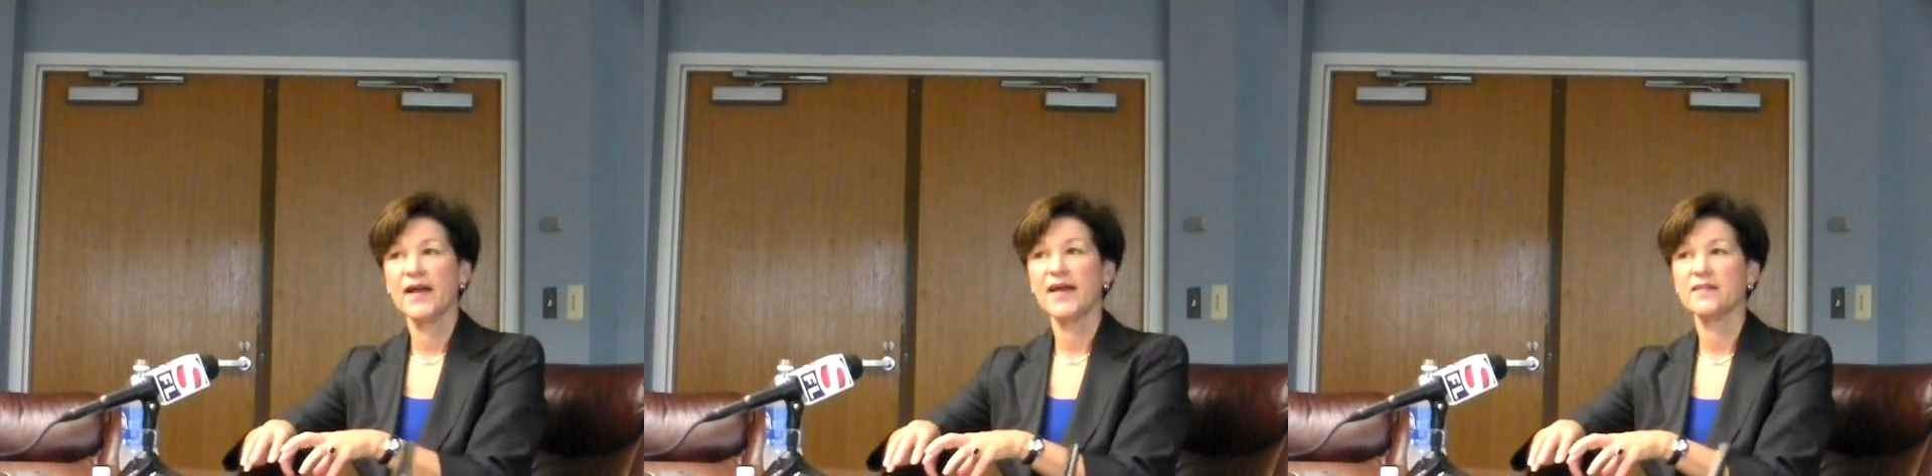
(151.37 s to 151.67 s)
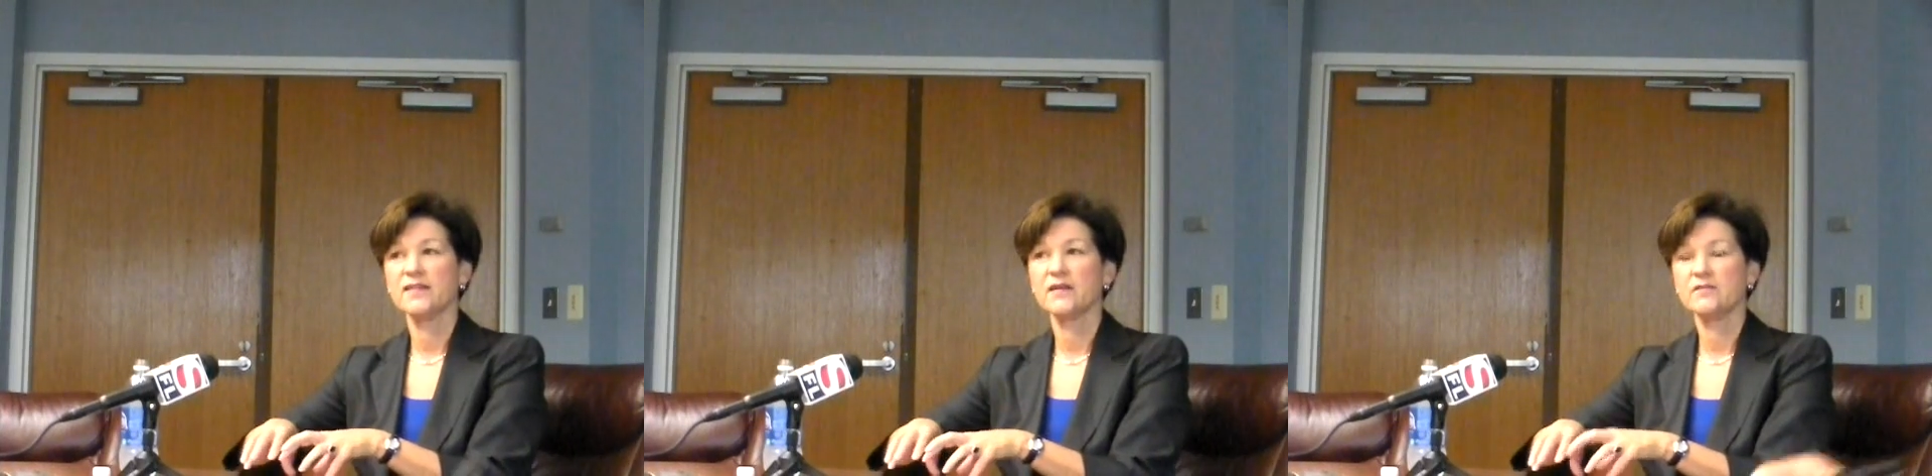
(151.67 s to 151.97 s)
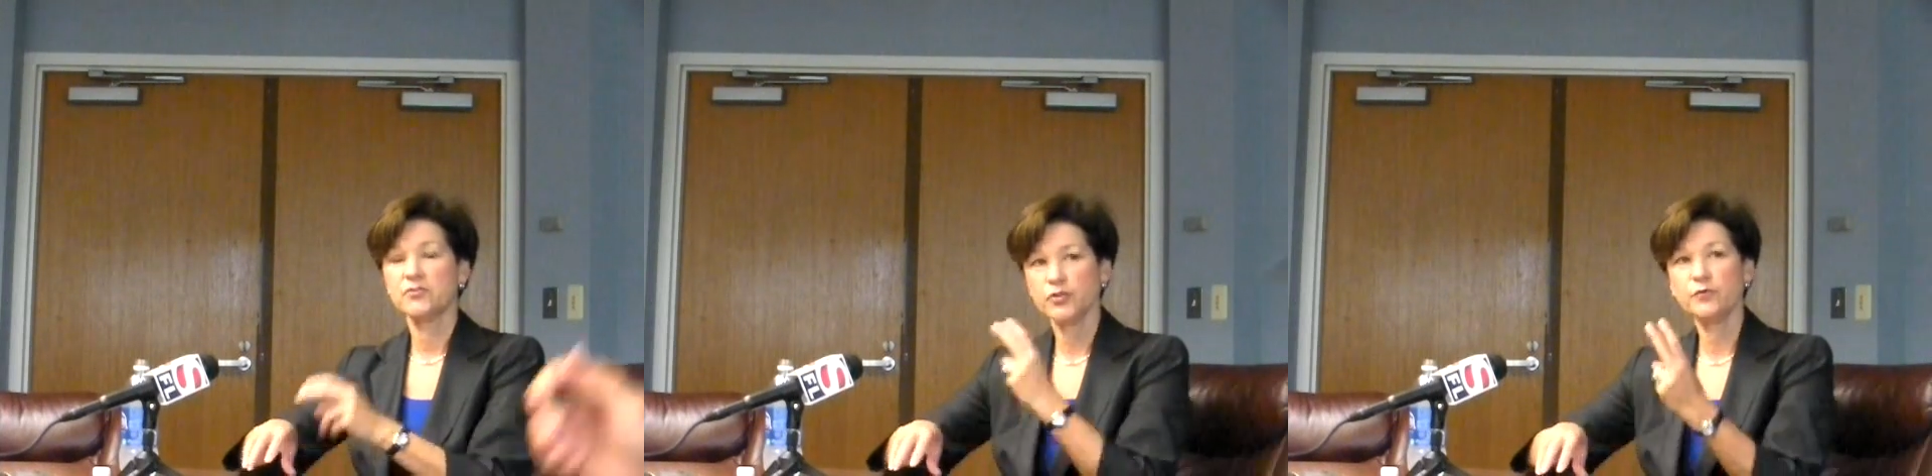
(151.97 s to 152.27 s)
And the
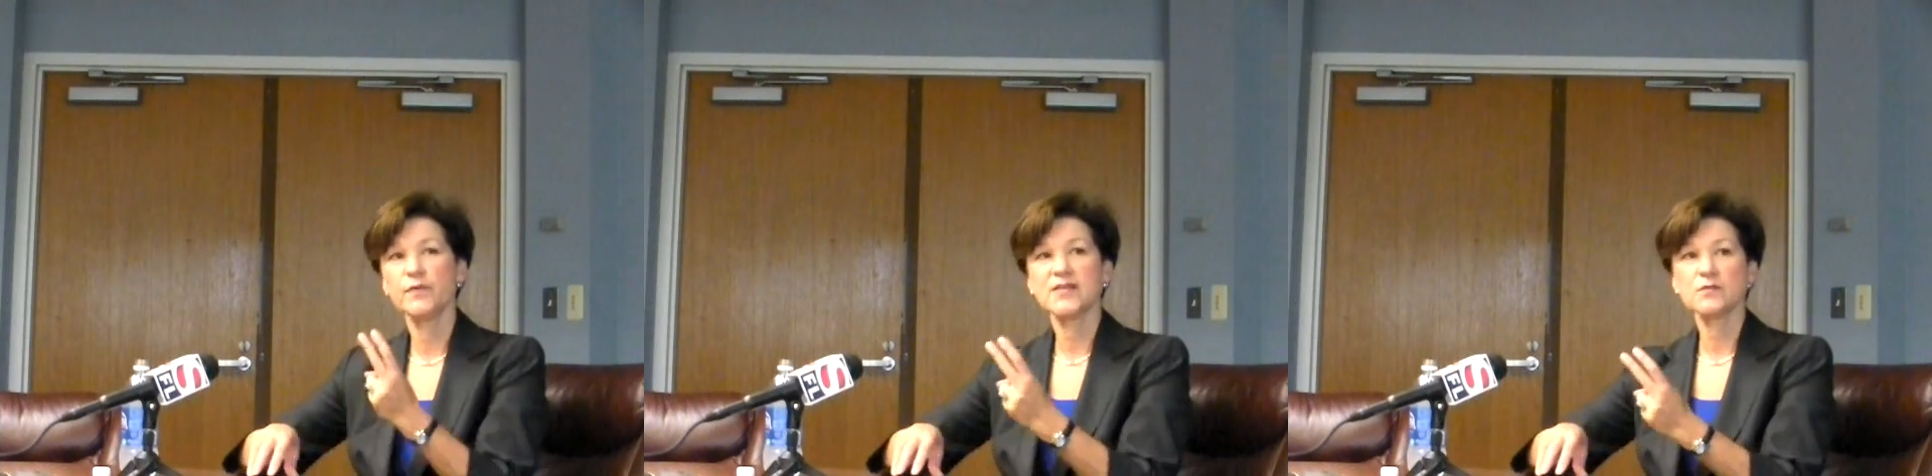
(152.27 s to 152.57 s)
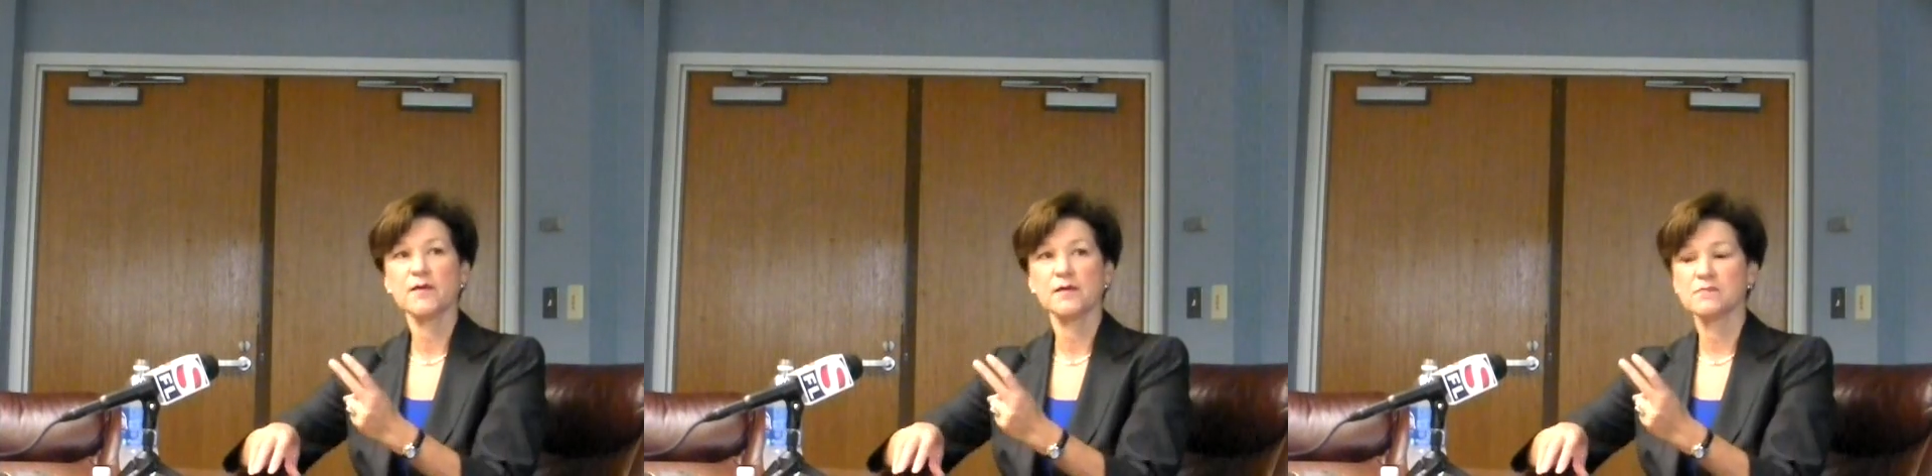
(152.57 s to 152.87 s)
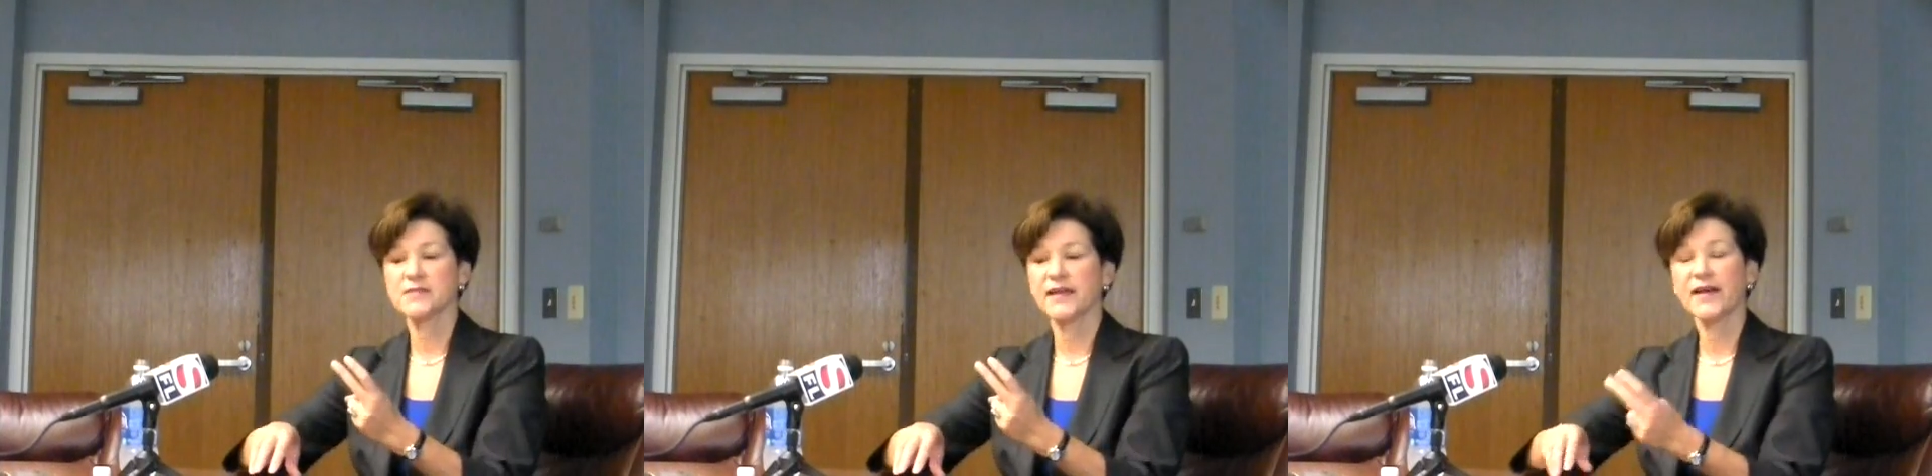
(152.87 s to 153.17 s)
two biggest
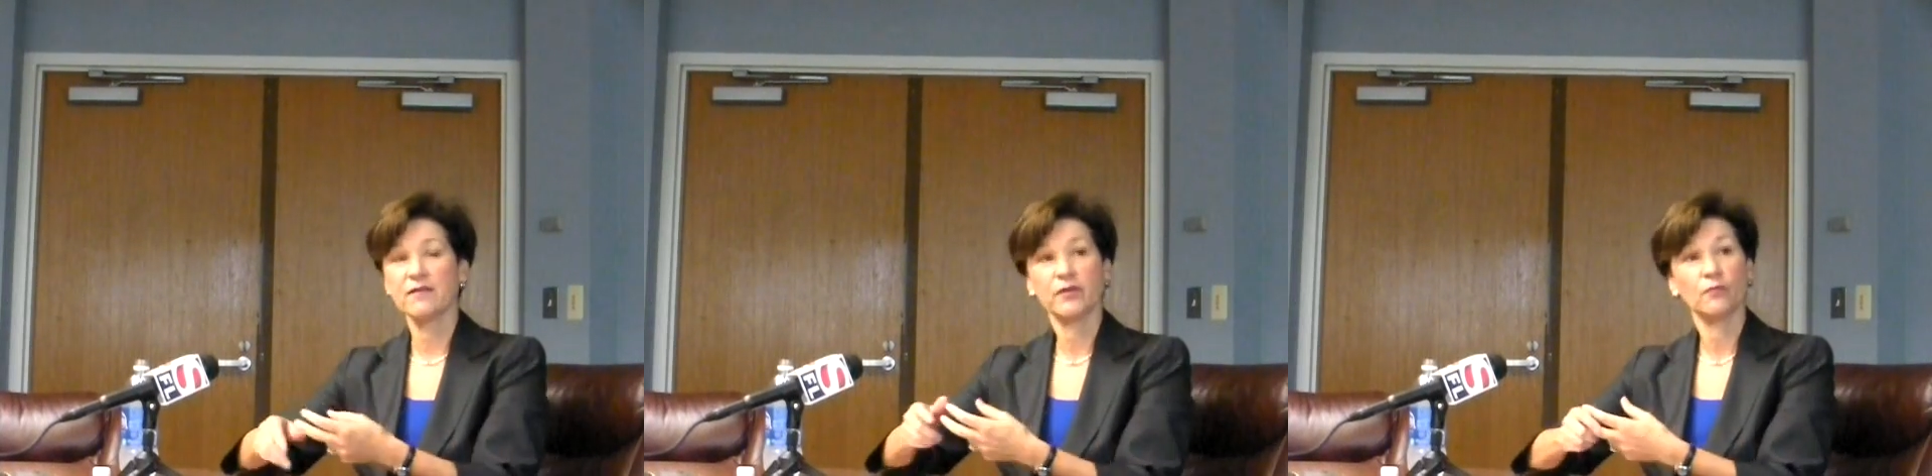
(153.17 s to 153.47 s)
problems they have,